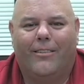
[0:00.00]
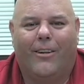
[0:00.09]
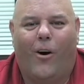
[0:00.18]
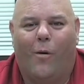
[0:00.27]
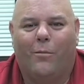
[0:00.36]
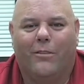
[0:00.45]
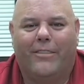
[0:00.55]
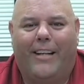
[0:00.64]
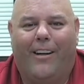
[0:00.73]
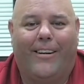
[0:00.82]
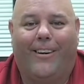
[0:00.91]
home of
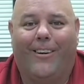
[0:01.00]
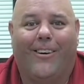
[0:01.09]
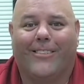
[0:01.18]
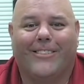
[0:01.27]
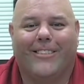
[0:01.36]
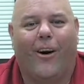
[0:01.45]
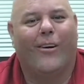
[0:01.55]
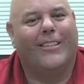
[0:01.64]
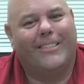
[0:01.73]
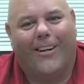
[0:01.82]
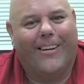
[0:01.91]
Kelly Clarkson. I
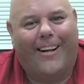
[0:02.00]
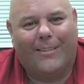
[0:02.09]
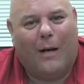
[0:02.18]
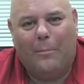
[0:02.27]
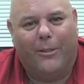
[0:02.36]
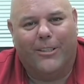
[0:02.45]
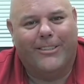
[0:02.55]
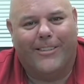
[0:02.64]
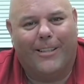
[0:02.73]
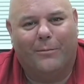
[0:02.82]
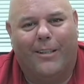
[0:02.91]
always tell that to my
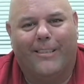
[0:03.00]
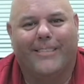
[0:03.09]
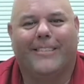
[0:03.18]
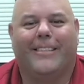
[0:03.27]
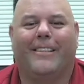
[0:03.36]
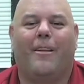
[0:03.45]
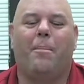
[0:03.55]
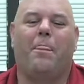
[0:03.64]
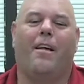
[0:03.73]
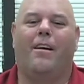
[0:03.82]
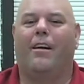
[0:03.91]
military buddies.
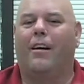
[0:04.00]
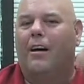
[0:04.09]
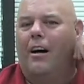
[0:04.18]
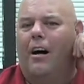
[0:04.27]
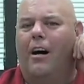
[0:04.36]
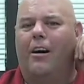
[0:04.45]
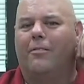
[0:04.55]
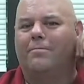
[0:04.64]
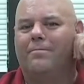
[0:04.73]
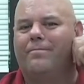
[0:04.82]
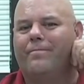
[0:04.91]

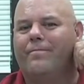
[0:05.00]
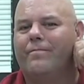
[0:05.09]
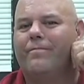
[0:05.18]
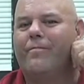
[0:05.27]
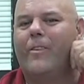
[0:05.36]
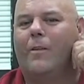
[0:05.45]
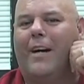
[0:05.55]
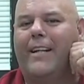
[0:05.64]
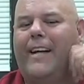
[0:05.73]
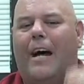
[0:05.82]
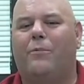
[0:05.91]

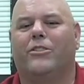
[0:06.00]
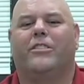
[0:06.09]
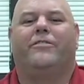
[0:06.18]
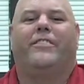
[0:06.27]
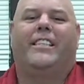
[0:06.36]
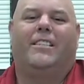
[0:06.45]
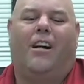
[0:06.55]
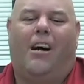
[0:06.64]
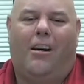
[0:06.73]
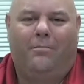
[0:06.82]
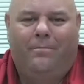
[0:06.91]
My dad was in
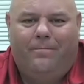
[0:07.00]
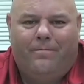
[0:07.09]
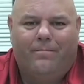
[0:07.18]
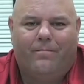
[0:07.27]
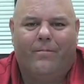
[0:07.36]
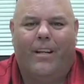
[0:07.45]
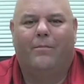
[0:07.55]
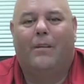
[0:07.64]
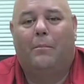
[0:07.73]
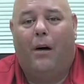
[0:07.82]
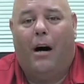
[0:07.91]
Vietnam, and
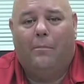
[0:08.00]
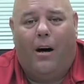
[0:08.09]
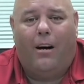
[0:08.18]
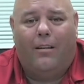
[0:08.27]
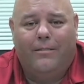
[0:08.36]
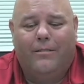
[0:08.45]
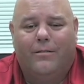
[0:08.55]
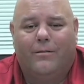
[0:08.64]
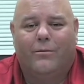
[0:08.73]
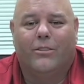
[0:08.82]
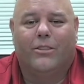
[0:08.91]
my papa
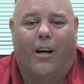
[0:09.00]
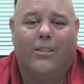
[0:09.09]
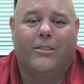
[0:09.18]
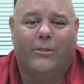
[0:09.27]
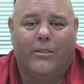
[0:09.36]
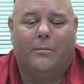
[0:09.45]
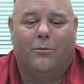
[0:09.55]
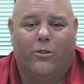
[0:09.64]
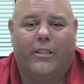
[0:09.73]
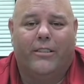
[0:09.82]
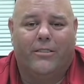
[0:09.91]
was also in the
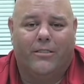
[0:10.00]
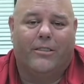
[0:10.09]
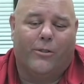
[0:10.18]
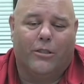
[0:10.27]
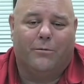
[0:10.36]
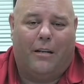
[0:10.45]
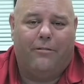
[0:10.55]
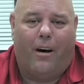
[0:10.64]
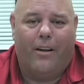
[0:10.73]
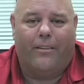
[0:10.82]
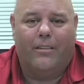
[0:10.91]
Marines, and so was my
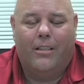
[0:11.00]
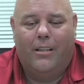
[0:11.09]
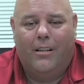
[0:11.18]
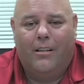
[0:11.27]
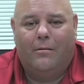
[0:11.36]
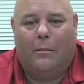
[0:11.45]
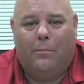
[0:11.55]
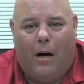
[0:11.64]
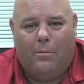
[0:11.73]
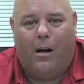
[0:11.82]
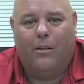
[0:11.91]
father. My
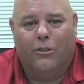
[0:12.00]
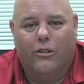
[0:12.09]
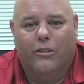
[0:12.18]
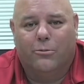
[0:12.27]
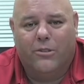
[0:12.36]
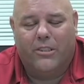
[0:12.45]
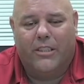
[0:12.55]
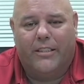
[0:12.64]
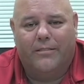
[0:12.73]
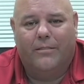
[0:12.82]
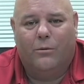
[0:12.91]
papa Lewis was
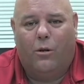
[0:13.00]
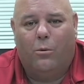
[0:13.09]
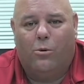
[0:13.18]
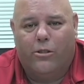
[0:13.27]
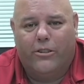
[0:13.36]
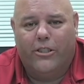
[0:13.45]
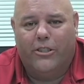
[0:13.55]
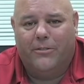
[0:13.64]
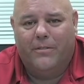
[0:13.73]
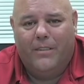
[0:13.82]
in World War II.